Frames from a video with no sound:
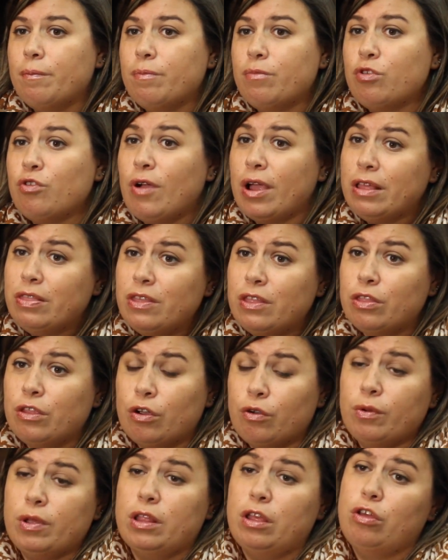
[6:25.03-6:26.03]
strengthen
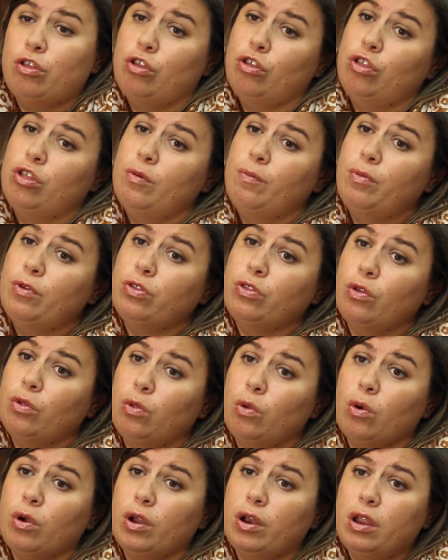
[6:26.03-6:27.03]
their relationship with the
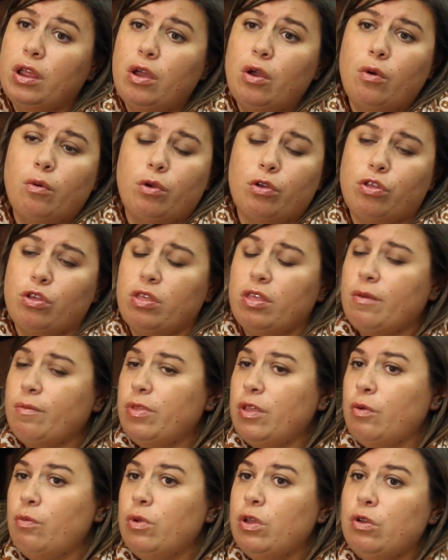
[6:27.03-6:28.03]
Lord, which is
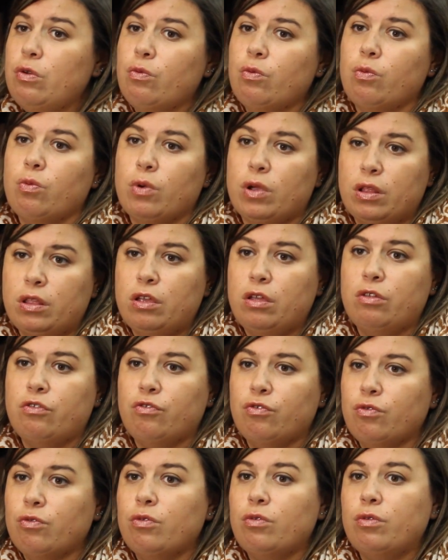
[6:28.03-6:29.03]
something we really,
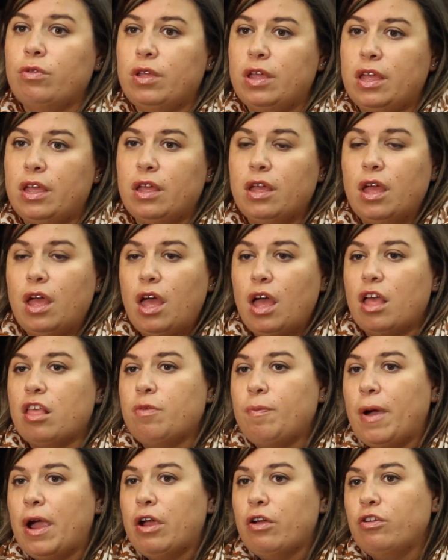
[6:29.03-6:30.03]
truly
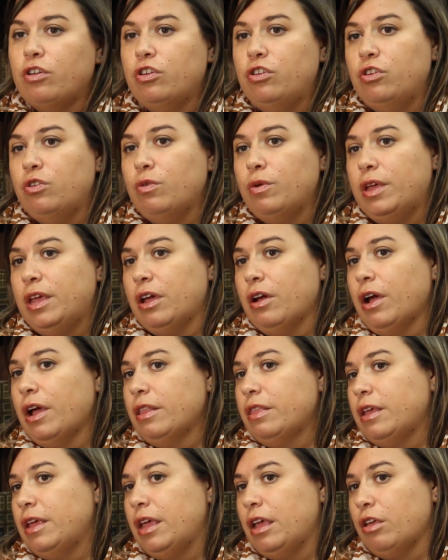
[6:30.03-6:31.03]
aspire to do here at
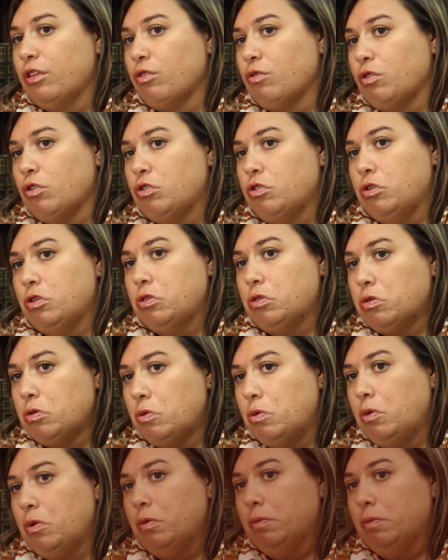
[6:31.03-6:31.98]
the King's Christian School.